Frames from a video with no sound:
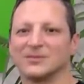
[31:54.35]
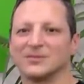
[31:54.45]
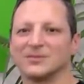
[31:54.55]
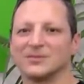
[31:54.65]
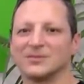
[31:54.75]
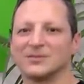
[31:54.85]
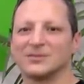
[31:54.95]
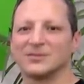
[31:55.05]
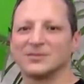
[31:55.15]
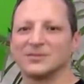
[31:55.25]

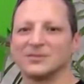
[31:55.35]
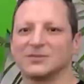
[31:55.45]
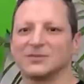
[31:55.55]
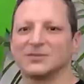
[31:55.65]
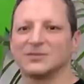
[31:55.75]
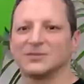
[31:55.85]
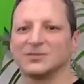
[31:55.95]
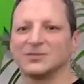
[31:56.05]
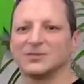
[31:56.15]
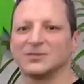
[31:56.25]

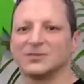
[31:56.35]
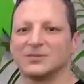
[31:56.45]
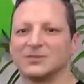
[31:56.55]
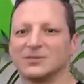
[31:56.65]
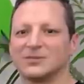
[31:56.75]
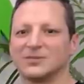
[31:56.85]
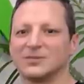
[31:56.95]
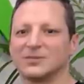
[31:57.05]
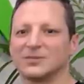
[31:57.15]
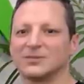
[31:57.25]

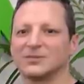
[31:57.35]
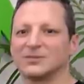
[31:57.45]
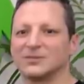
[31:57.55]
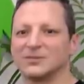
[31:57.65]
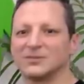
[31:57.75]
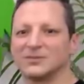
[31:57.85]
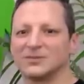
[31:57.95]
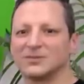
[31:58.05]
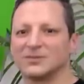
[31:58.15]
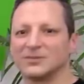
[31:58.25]

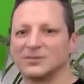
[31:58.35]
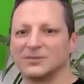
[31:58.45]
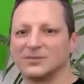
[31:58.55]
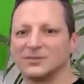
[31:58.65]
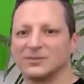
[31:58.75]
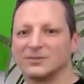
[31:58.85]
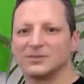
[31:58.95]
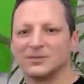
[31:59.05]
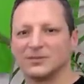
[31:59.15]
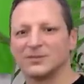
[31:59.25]

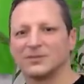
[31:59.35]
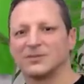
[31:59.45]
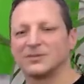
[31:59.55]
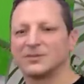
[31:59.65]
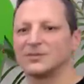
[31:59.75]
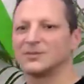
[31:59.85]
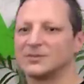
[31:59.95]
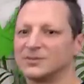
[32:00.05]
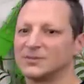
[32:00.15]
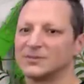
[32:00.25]

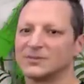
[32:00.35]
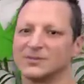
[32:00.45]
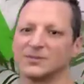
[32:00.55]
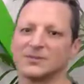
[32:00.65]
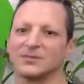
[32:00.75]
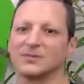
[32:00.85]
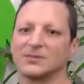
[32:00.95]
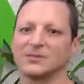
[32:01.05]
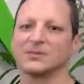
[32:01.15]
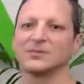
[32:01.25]

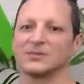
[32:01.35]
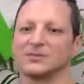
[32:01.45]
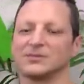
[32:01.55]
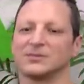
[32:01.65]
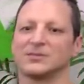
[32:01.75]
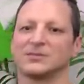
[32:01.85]
This person isn't speaking.